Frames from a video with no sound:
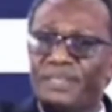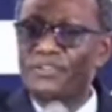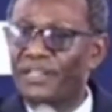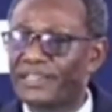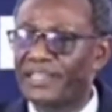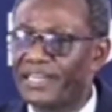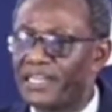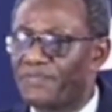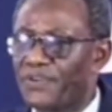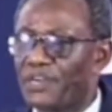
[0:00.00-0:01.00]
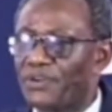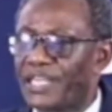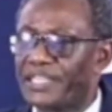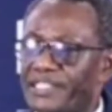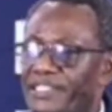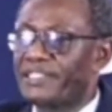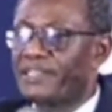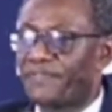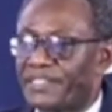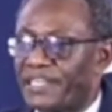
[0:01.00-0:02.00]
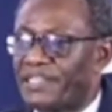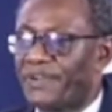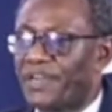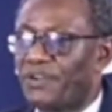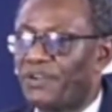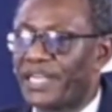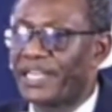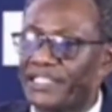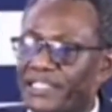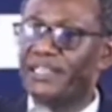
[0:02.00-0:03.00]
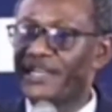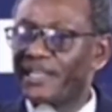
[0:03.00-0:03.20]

on three different occasions different, three different locations